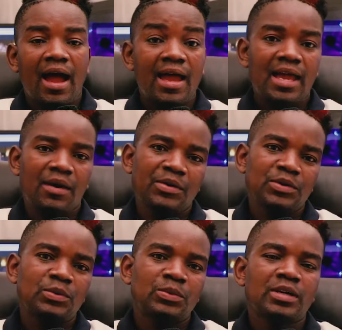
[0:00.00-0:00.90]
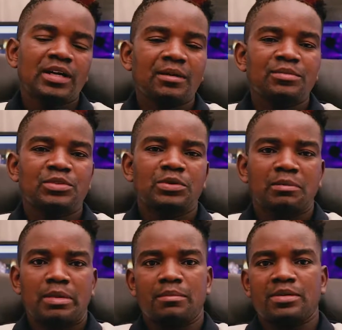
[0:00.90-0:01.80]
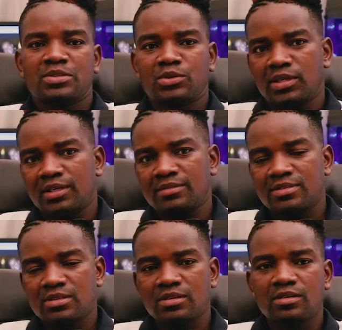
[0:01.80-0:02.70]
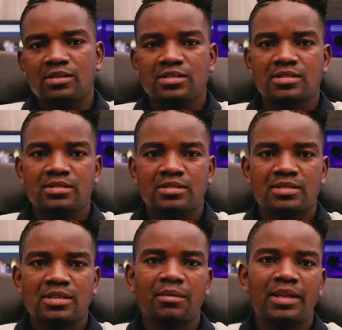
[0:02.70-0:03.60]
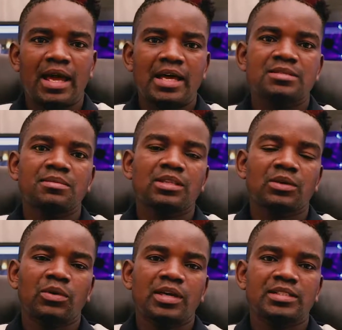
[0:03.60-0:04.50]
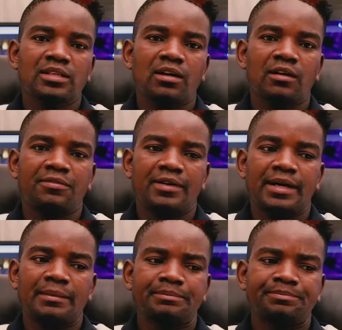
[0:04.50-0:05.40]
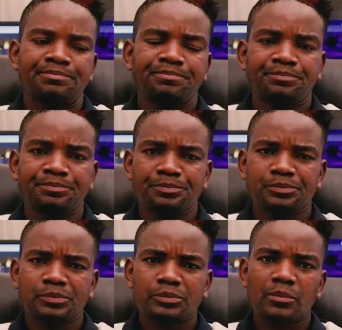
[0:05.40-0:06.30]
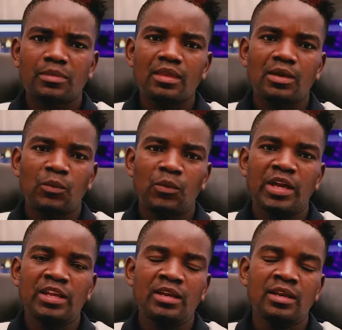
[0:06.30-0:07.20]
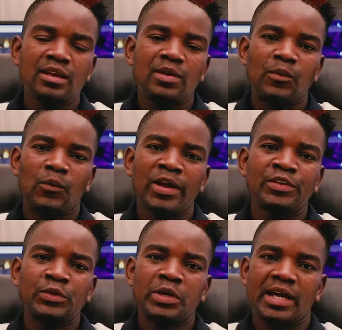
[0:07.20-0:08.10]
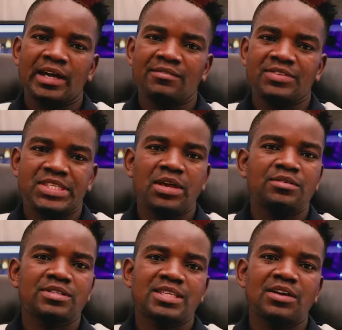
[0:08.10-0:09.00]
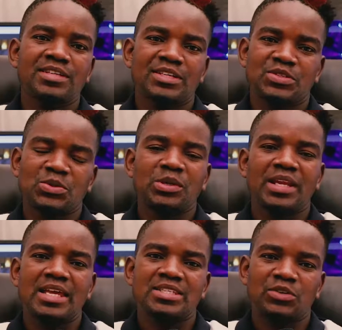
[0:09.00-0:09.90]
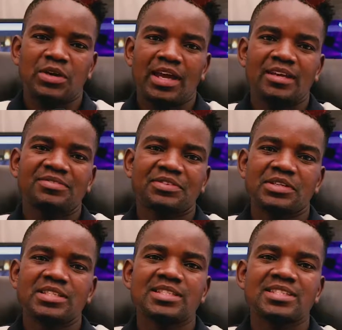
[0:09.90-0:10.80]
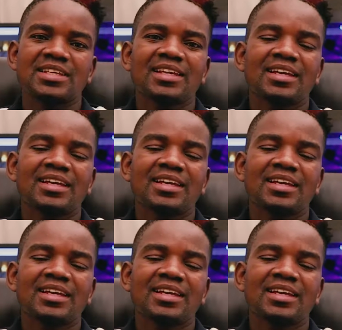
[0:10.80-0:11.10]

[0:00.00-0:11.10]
Hi, how are you? Welcome to Remember's Corner. So someone asked me the question of um, when when you have sound sounding so nice in your headphones